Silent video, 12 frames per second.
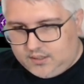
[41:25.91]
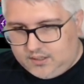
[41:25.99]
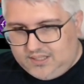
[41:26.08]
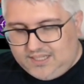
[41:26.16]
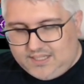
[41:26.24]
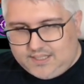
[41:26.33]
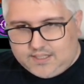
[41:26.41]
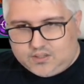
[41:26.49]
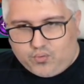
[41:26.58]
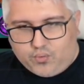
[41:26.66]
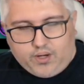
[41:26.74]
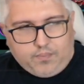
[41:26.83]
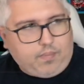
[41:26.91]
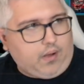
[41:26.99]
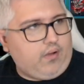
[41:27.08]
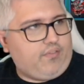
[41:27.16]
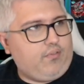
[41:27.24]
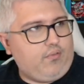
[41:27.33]
This is really
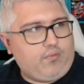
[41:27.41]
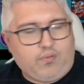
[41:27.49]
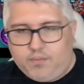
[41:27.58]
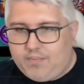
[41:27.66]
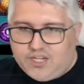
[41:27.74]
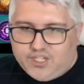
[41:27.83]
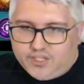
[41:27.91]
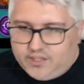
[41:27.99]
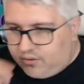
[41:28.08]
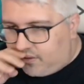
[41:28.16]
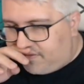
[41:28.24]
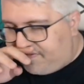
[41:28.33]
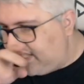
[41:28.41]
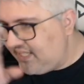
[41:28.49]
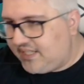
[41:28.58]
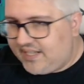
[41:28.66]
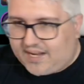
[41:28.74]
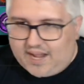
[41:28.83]
powerful. Imagine you're
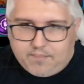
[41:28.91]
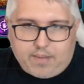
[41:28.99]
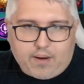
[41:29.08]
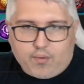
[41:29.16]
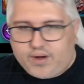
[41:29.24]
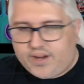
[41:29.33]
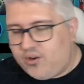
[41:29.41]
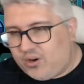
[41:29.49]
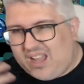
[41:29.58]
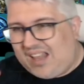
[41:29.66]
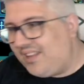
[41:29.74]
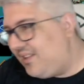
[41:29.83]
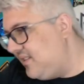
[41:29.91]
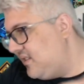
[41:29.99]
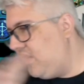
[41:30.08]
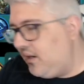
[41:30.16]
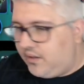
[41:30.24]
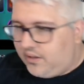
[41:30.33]
facing the Chimera, your Galati is
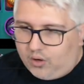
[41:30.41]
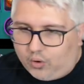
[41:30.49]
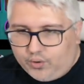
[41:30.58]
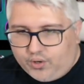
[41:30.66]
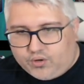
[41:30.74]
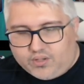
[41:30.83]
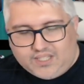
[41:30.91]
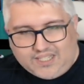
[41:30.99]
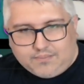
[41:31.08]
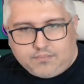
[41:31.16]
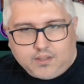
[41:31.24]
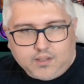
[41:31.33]
healing all your team,